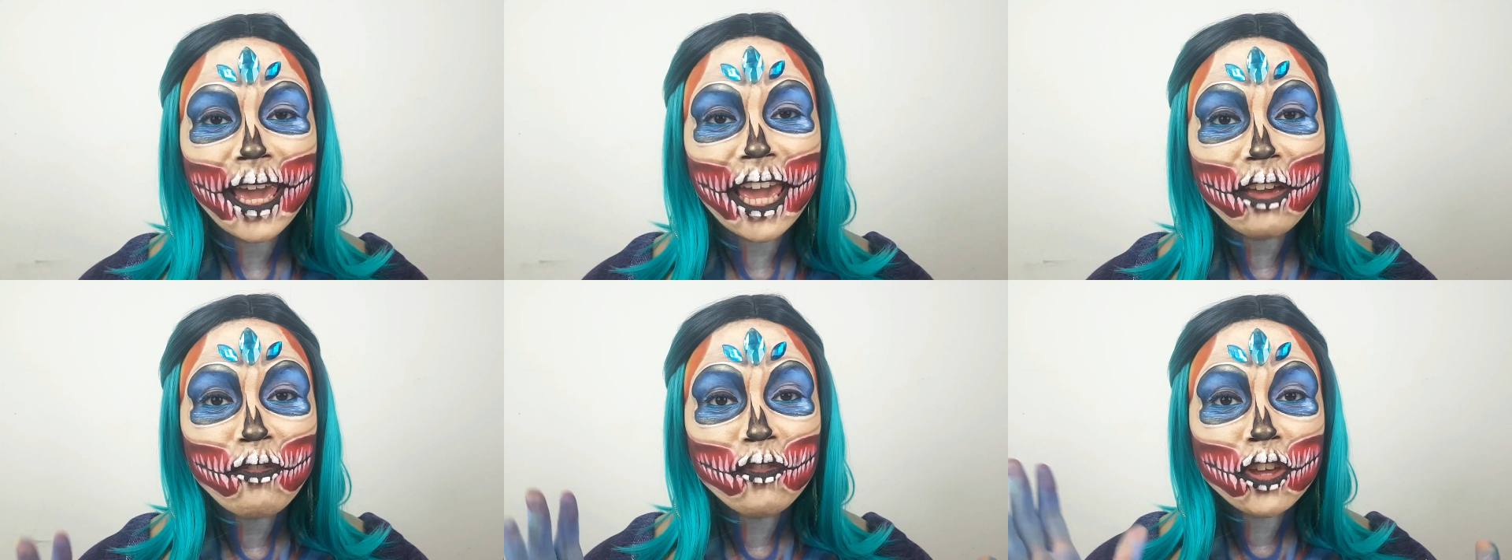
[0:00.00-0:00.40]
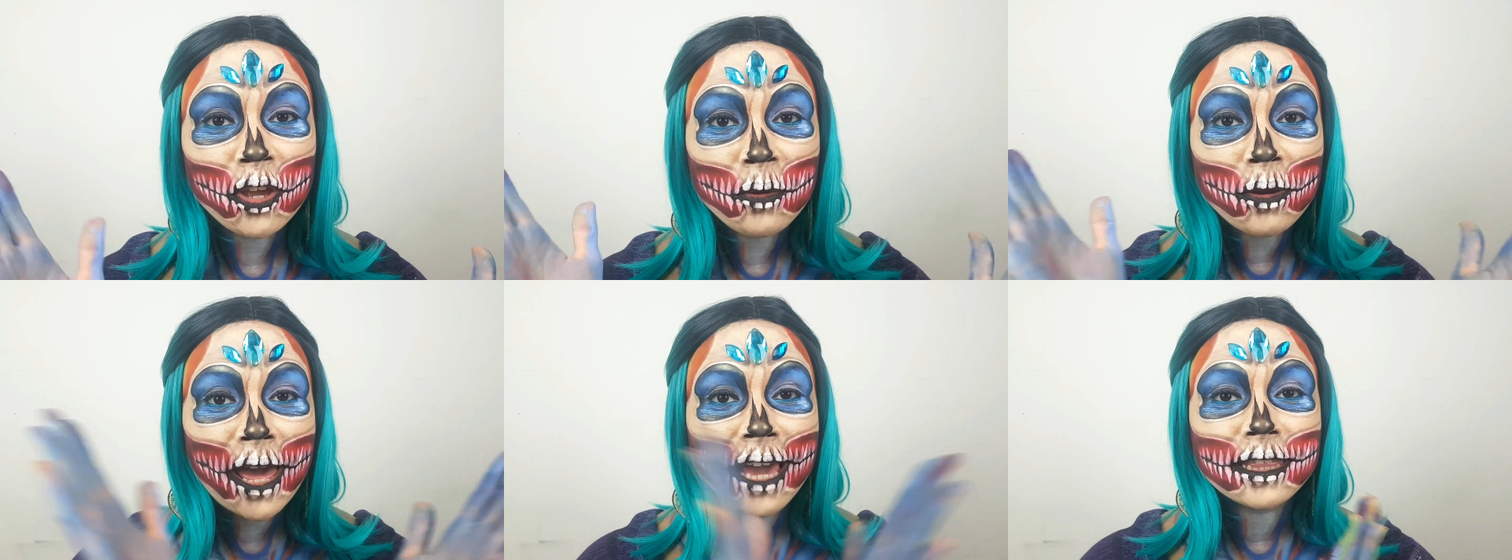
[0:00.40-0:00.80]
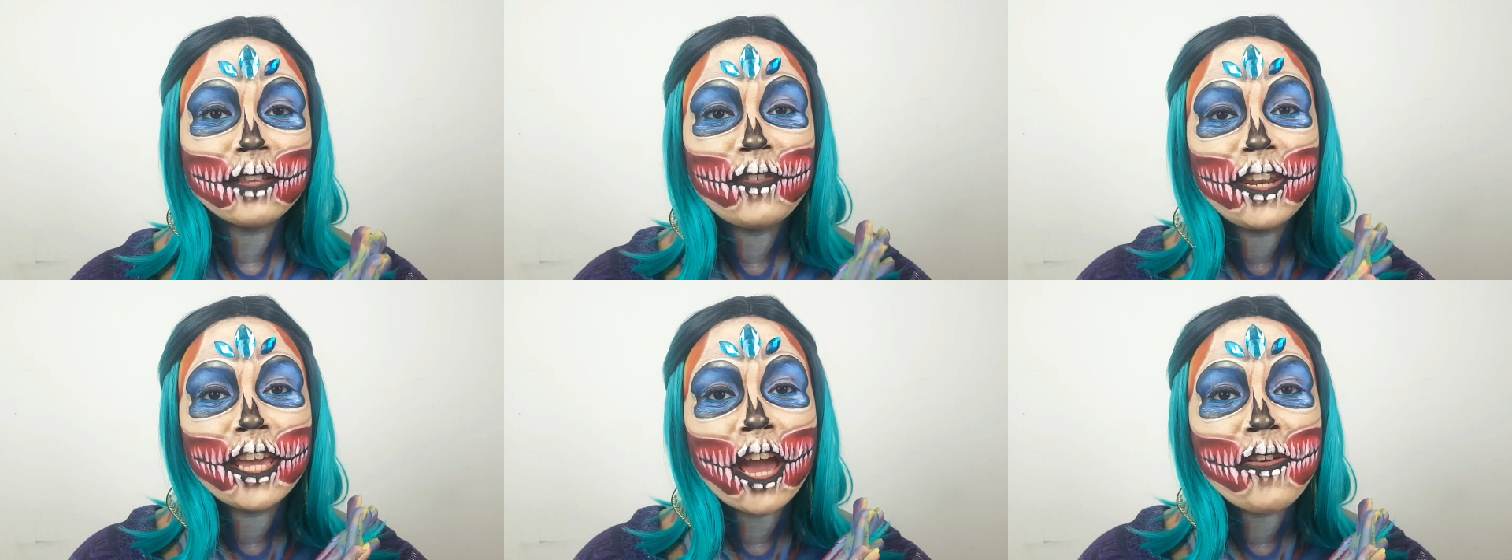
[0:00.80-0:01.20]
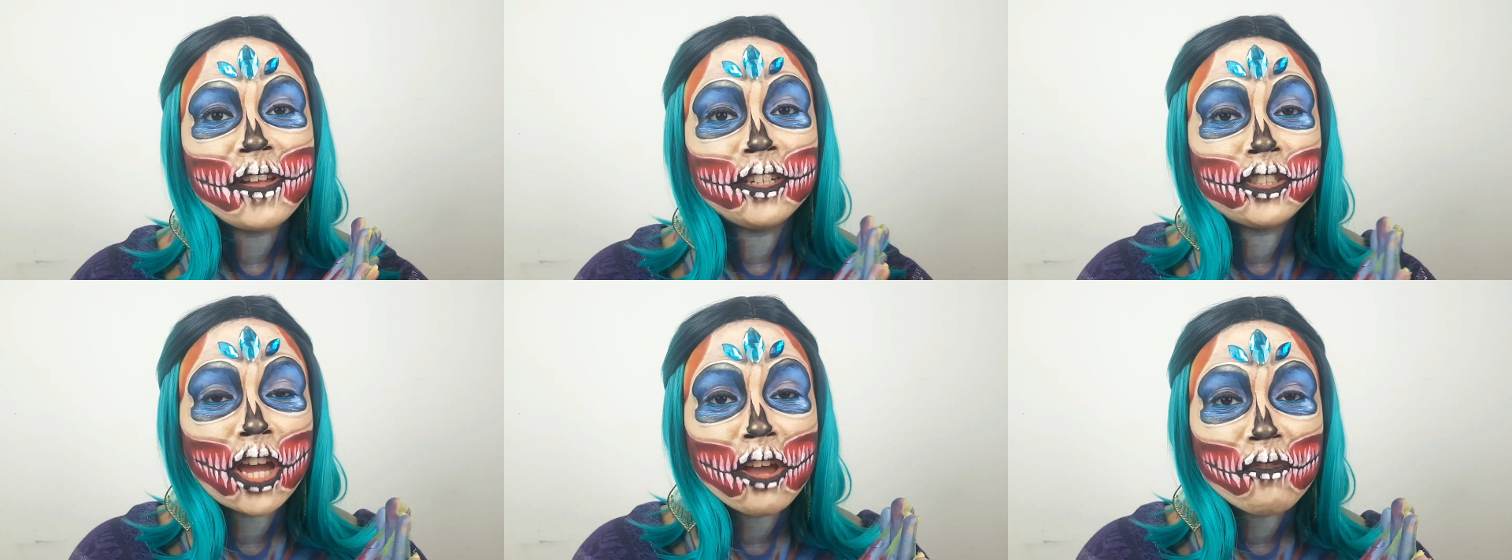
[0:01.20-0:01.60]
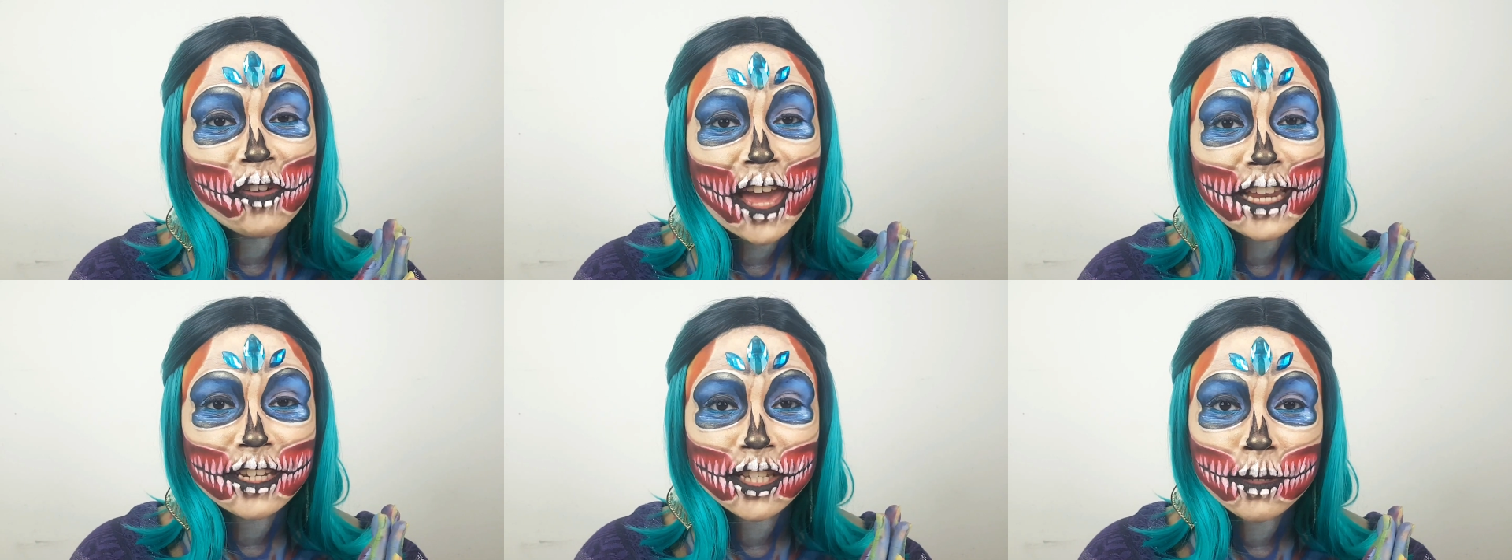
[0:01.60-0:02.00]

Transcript: If you like the video, then don't forget to